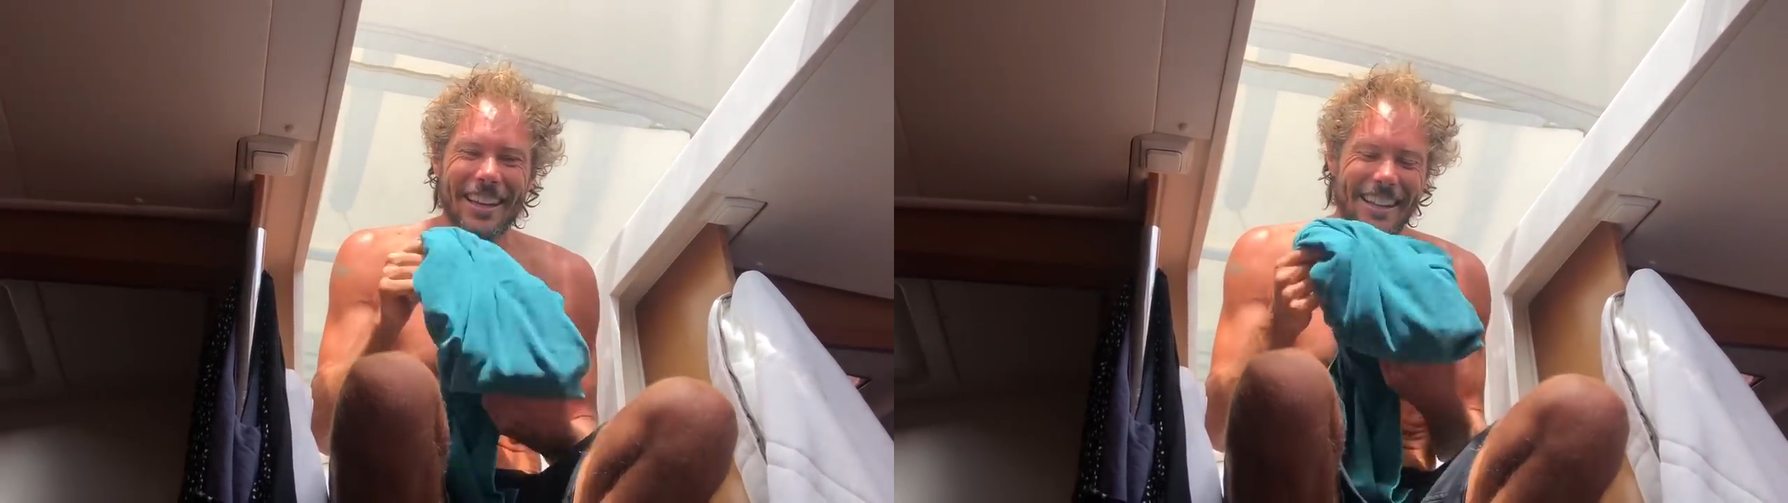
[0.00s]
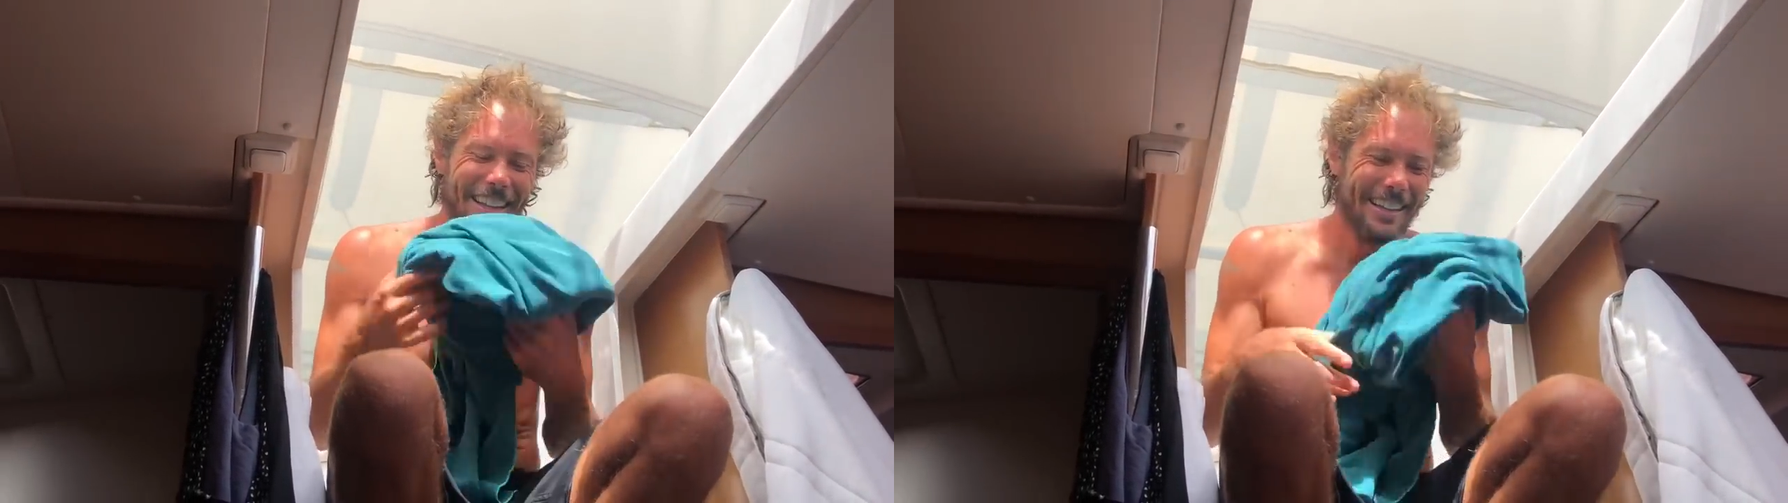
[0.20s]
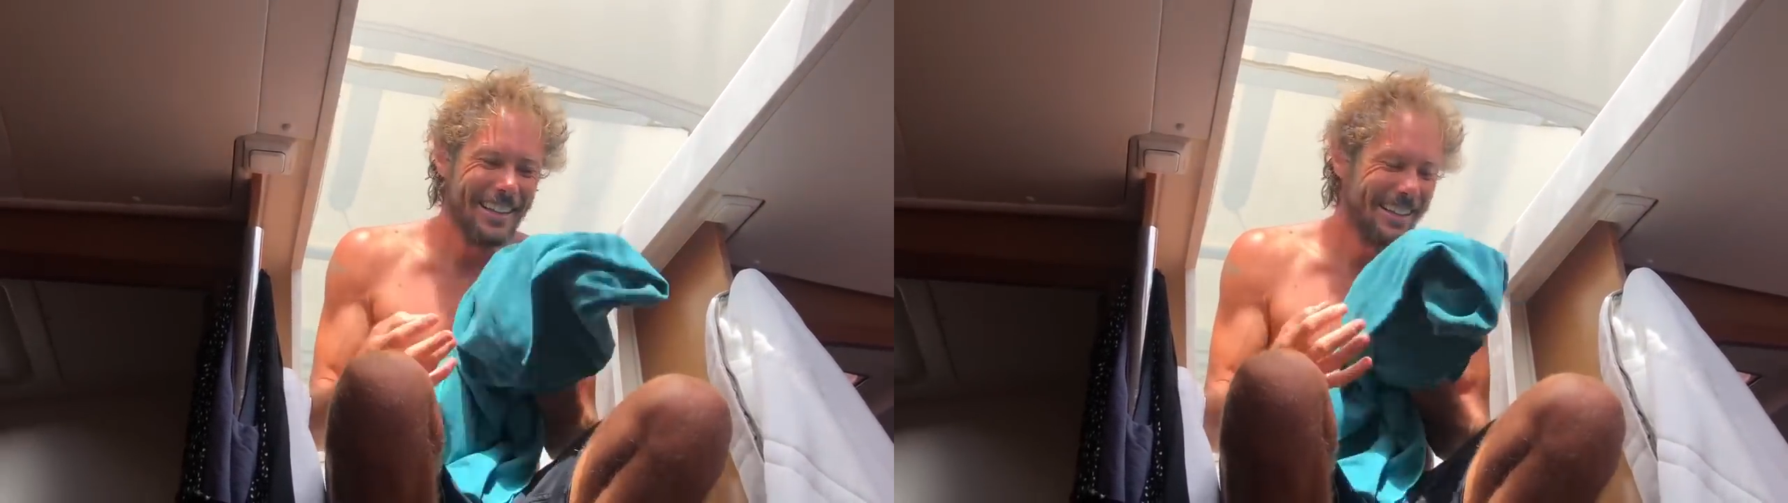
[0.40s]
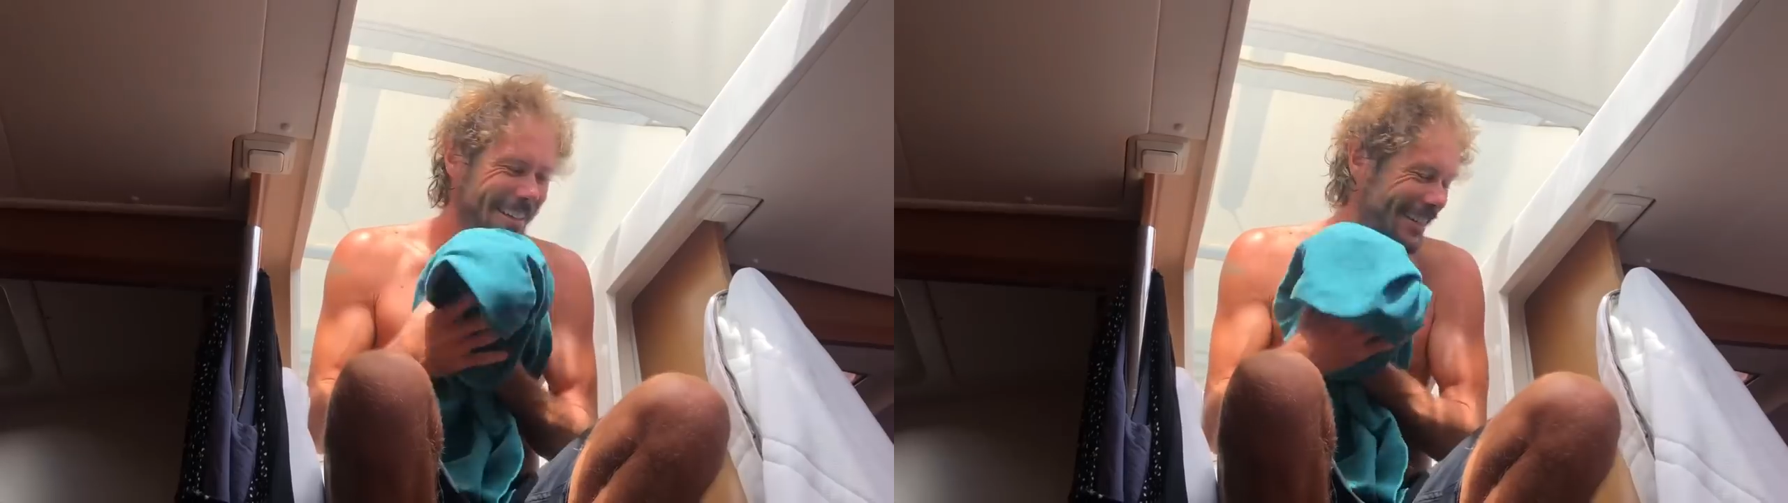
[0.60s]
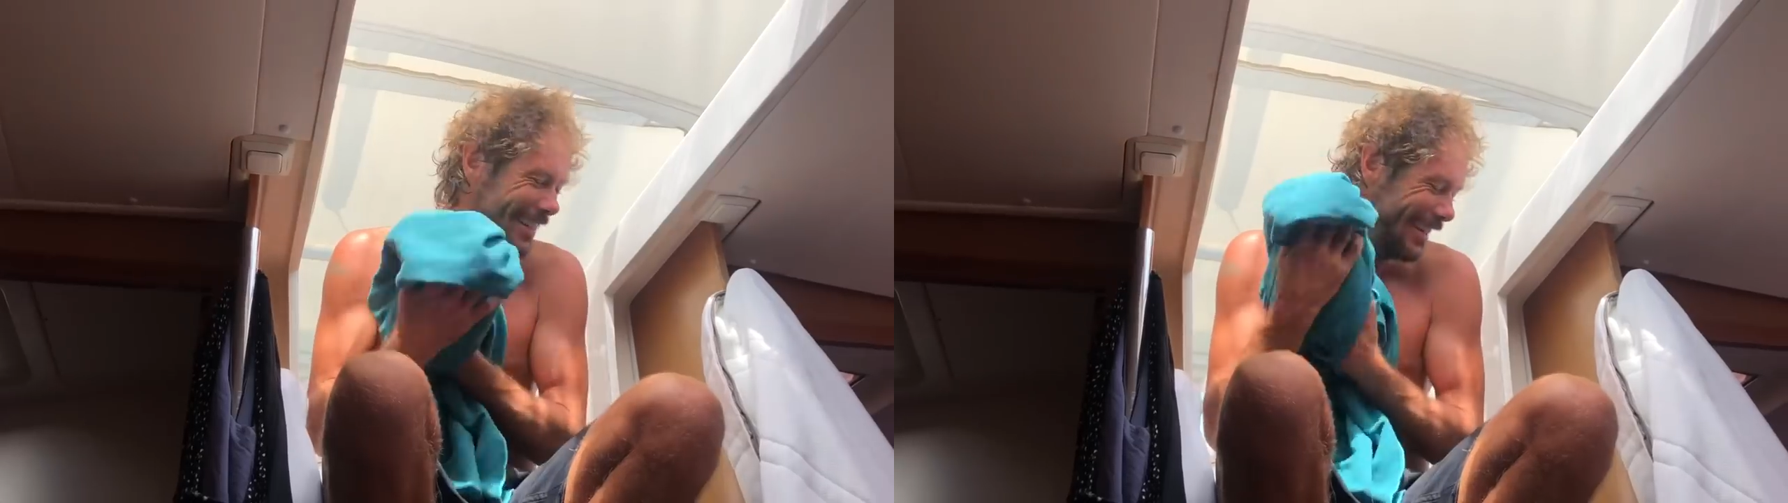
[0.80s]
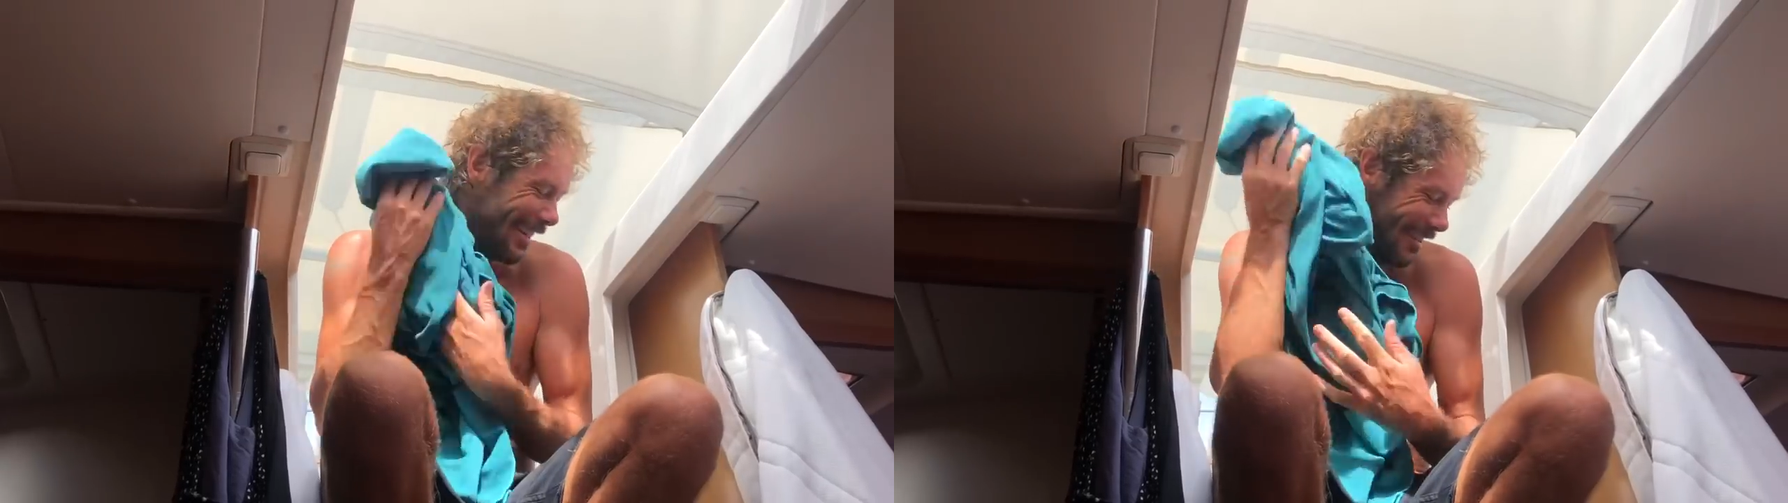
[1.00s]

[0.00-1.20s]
from from yeah. these